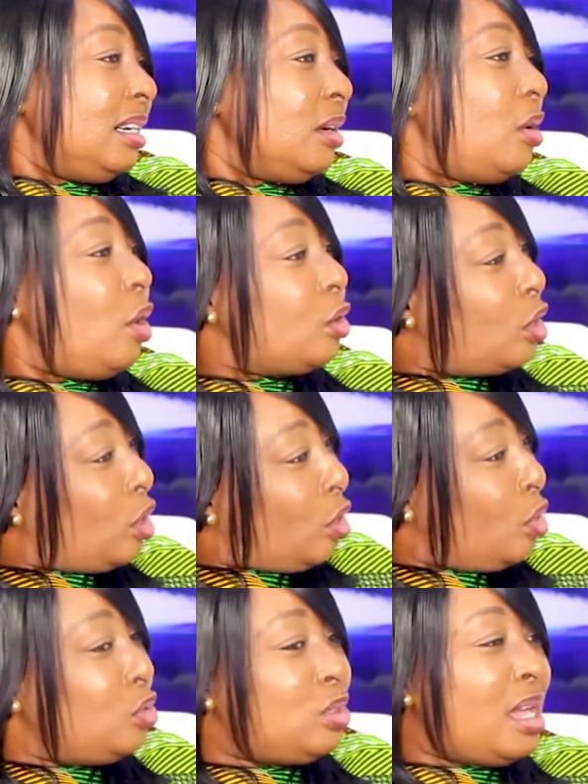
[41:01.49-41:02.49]
God
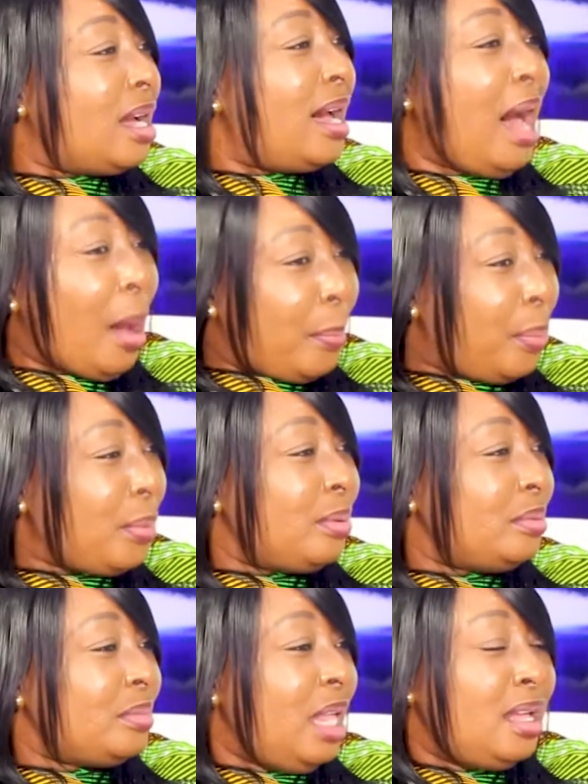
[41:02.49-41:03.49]
closed the gap.
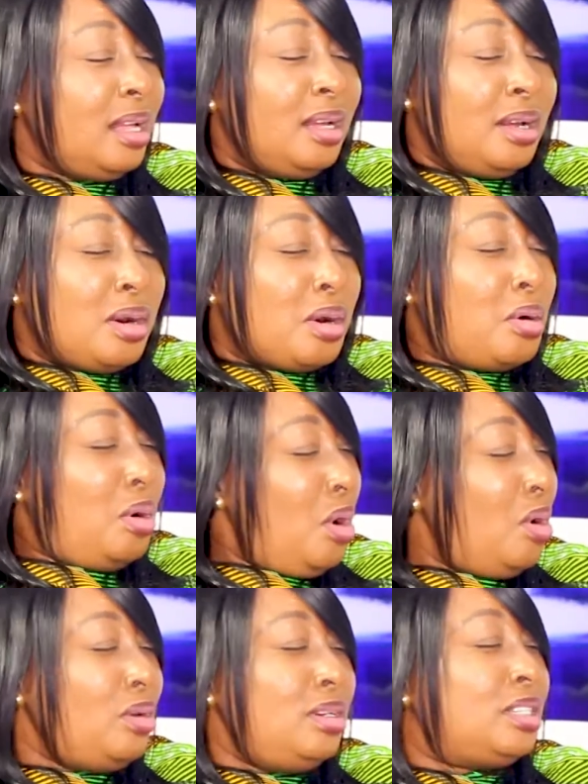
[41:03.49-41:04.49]
Yes.
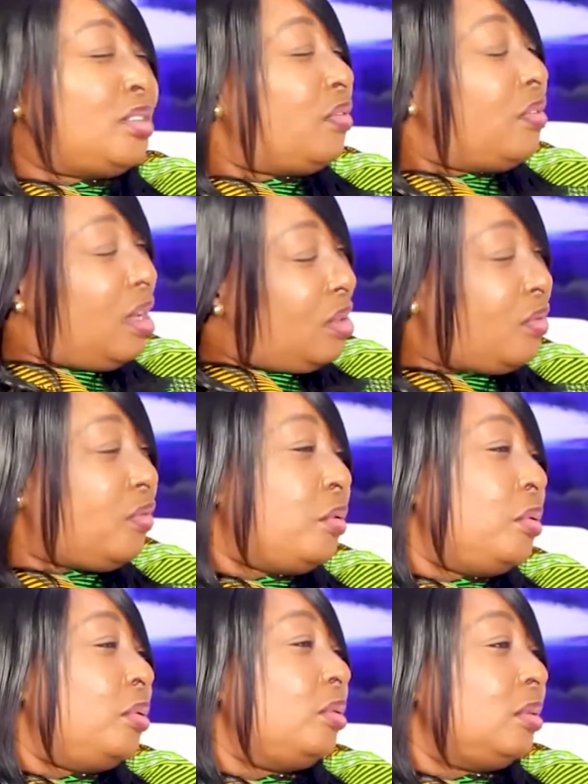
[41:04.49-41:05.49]
God is
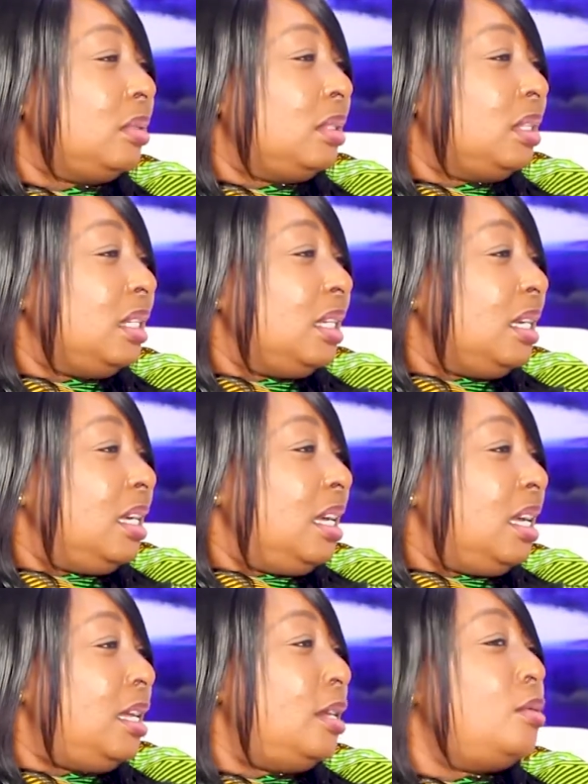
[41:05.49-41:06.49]
faithful. Exactly.
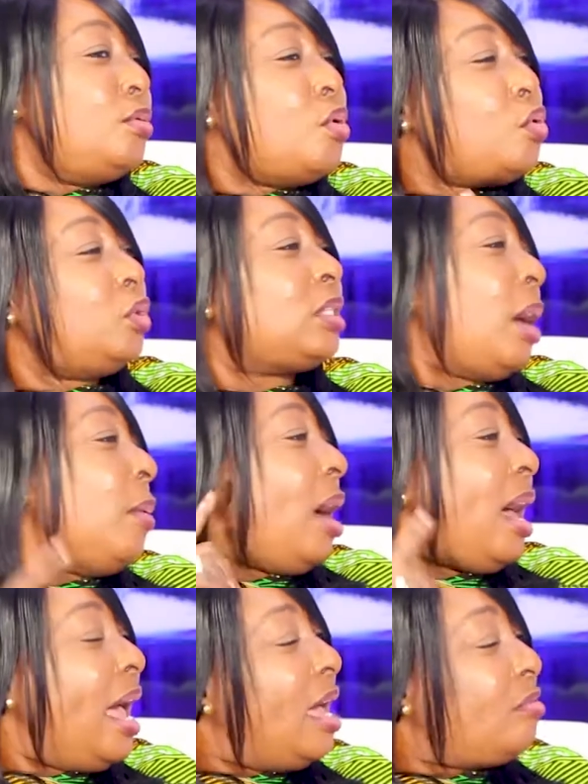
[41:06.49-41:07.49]
He knows
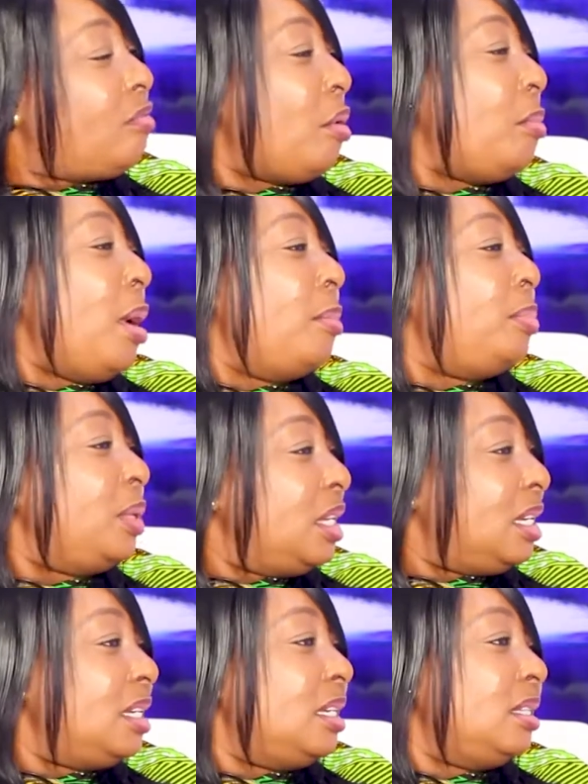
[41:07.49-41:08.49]
our end from our exactly.
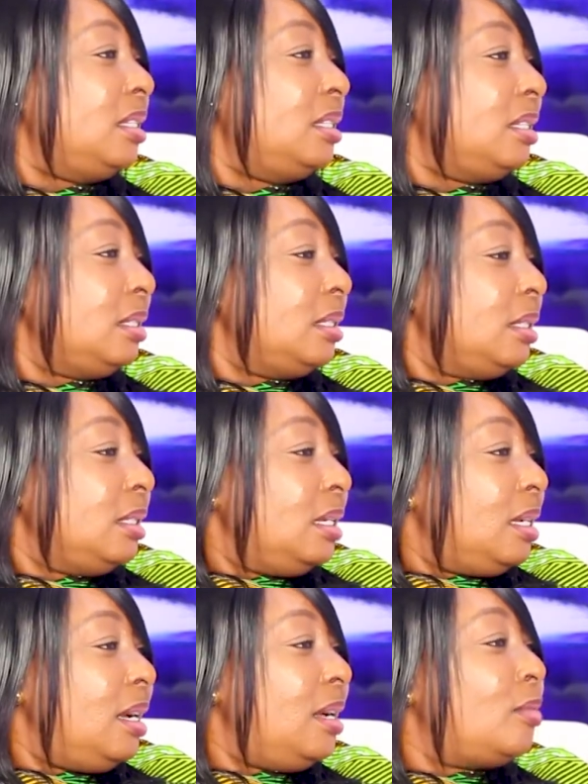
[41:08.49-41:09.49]
beginning.
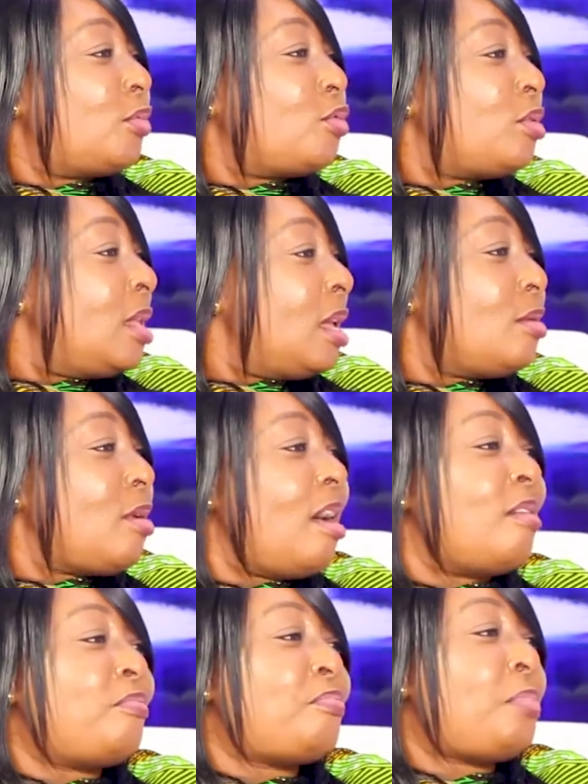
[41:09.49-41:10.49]
Exactly. And today you
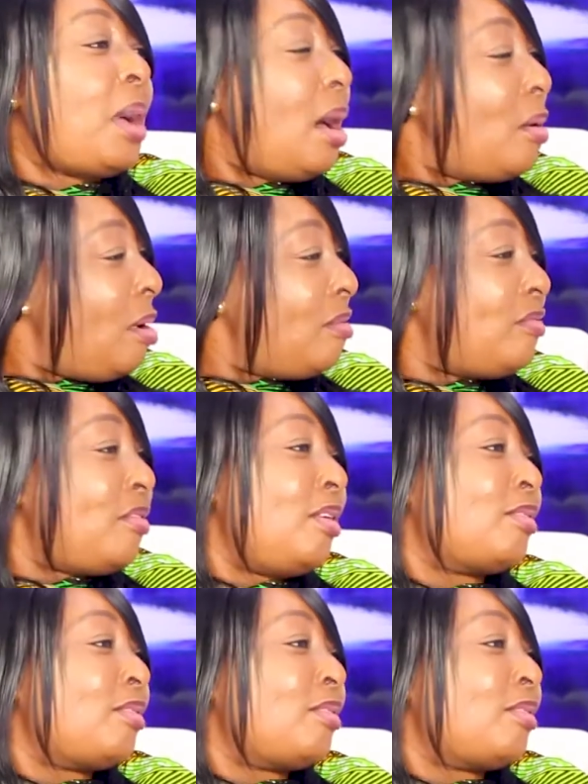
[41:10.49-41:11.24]
are a powerful